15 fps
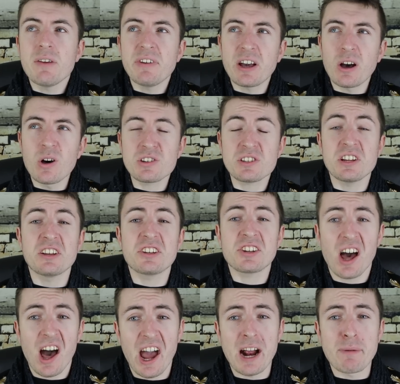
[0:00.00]
if he goes an
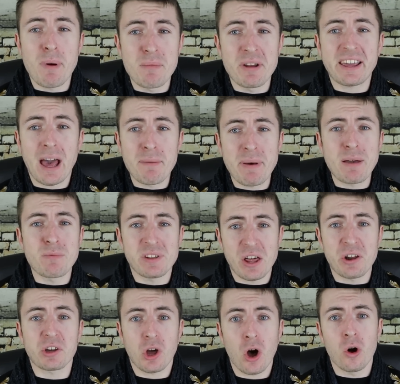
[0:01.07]
entire Premier League campaign
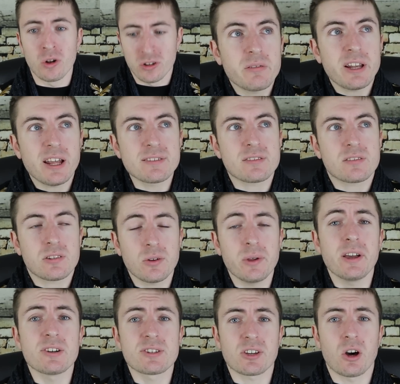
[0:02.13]
without a goal? I mean, lads, two
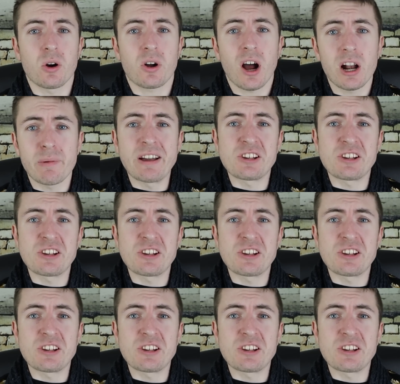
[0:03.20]
years ago, Carlo